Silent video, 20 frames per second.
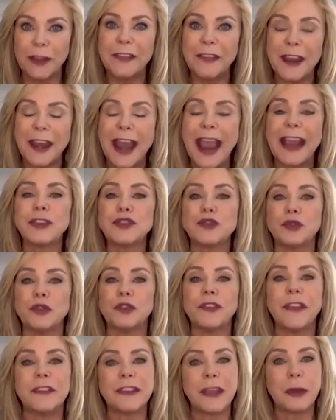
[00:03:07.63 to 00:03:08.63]
in the
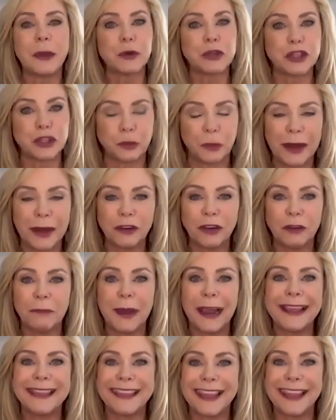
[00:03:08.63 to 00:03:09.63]
natural that they were surrounded
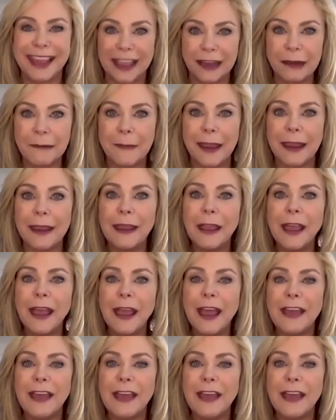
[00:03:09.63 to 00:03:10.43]
by the enemy,